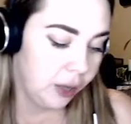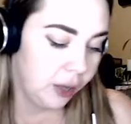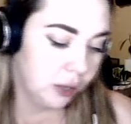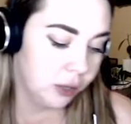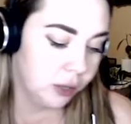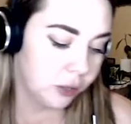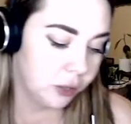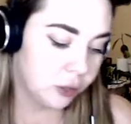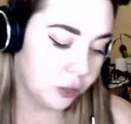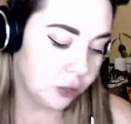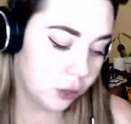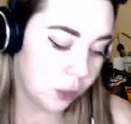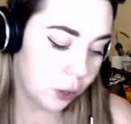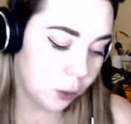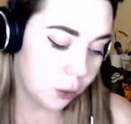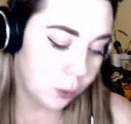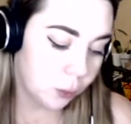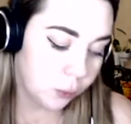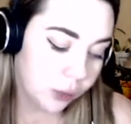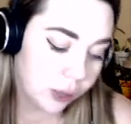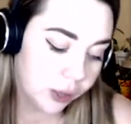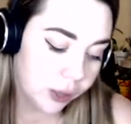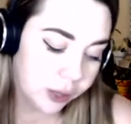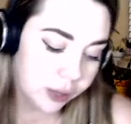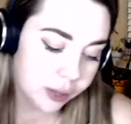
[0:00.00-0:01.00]
So
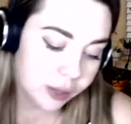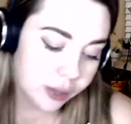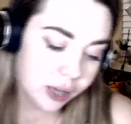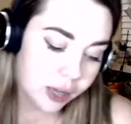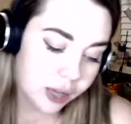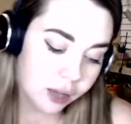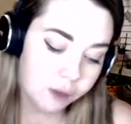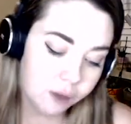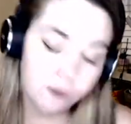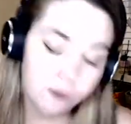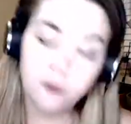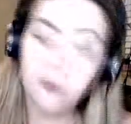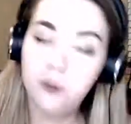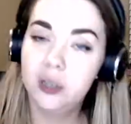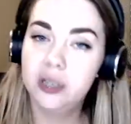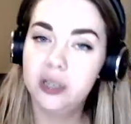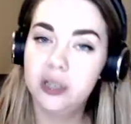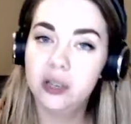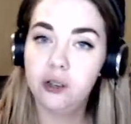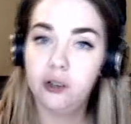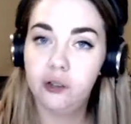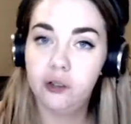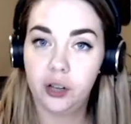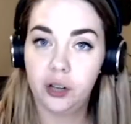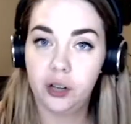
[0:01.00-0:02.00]
the
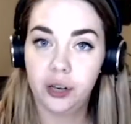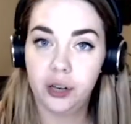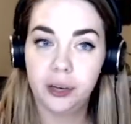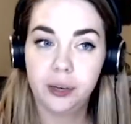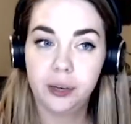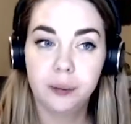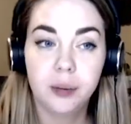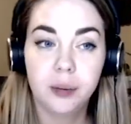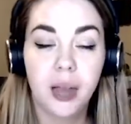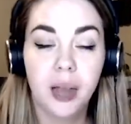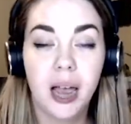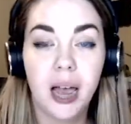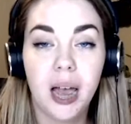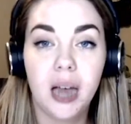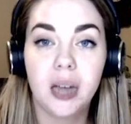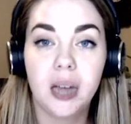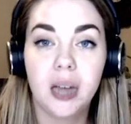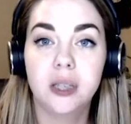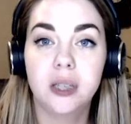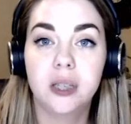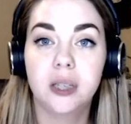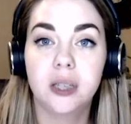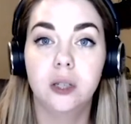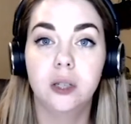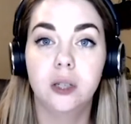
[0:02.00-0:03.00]
physician
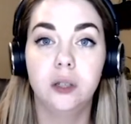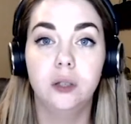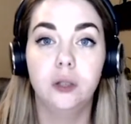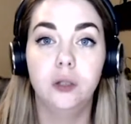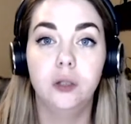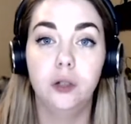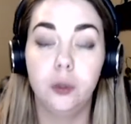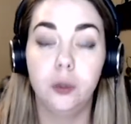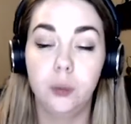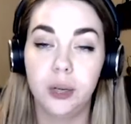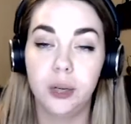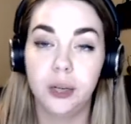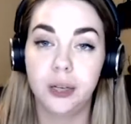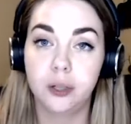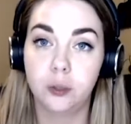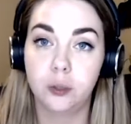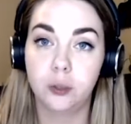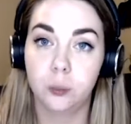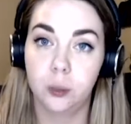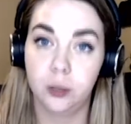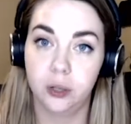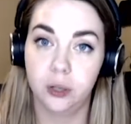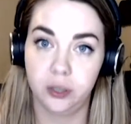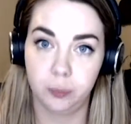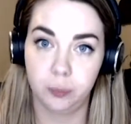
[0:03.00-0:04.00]
has duties
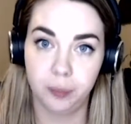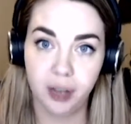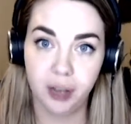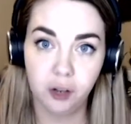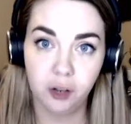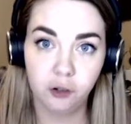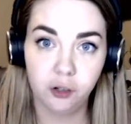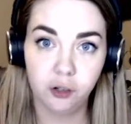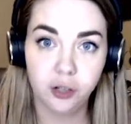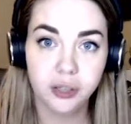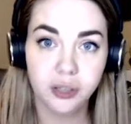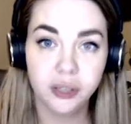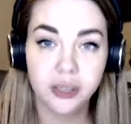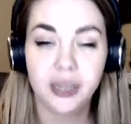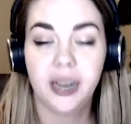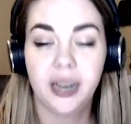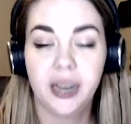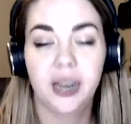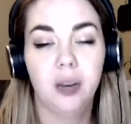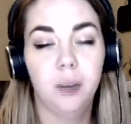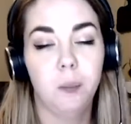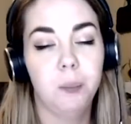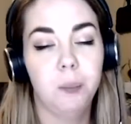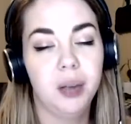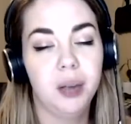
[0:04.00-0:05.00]
towards a patient, and
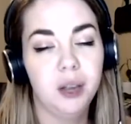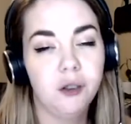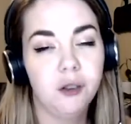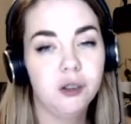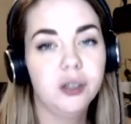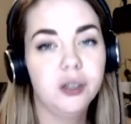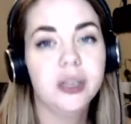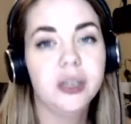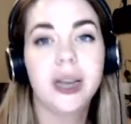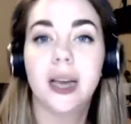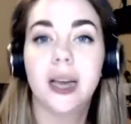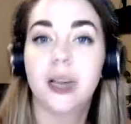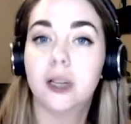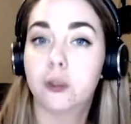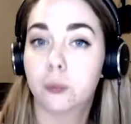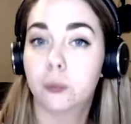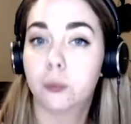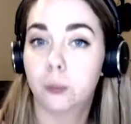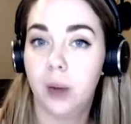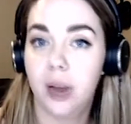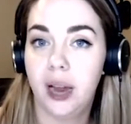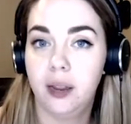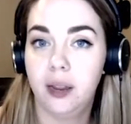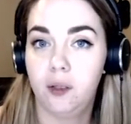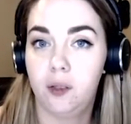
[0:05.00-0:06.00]
a patient has
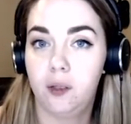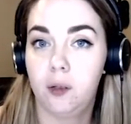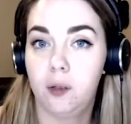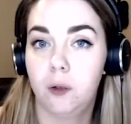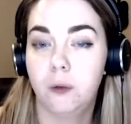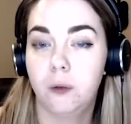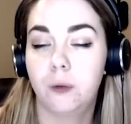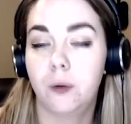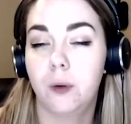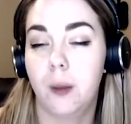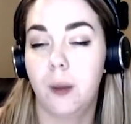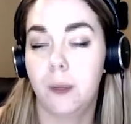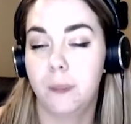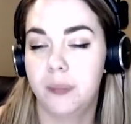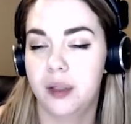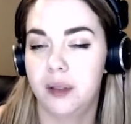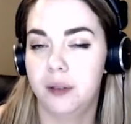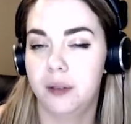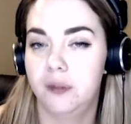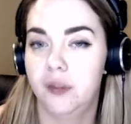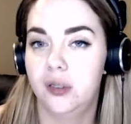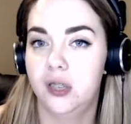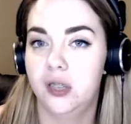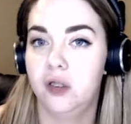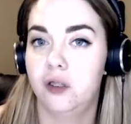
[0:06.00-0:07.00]
rights from the
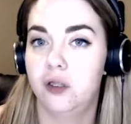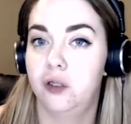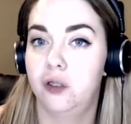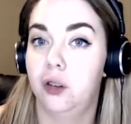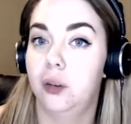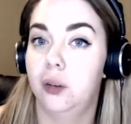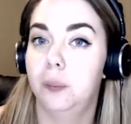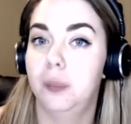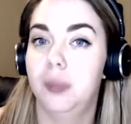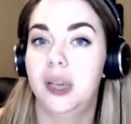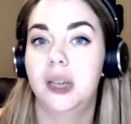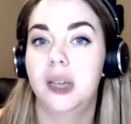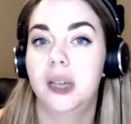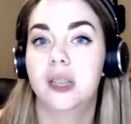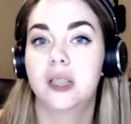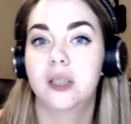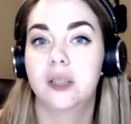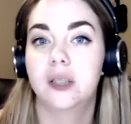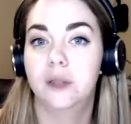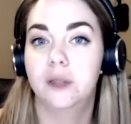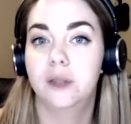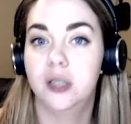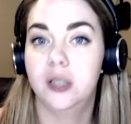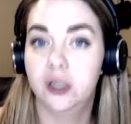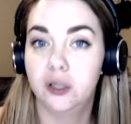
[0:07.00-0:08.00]
physician because the
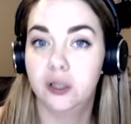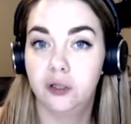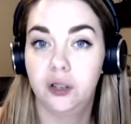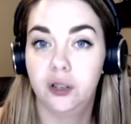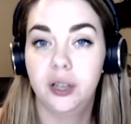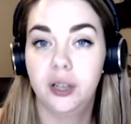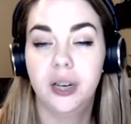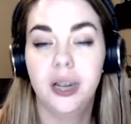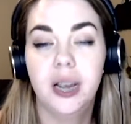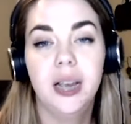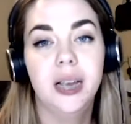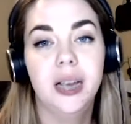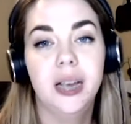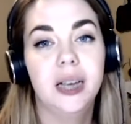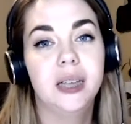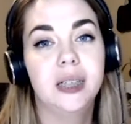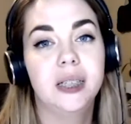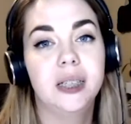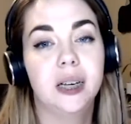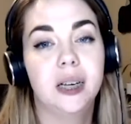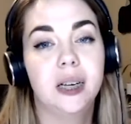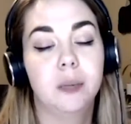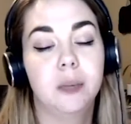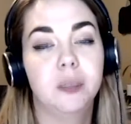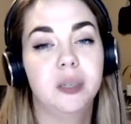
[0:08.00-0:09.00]
physician is
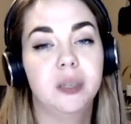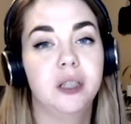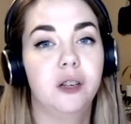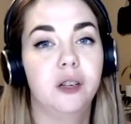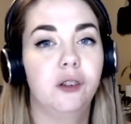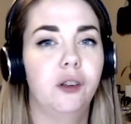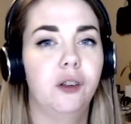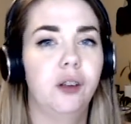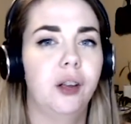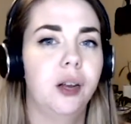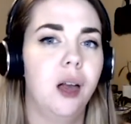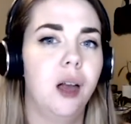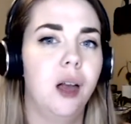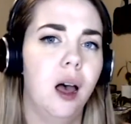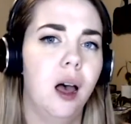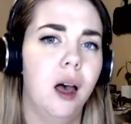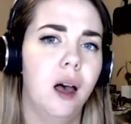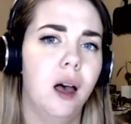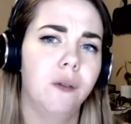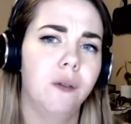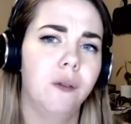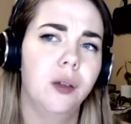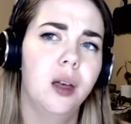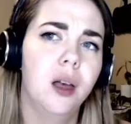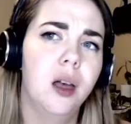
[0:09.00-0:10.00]
in a position of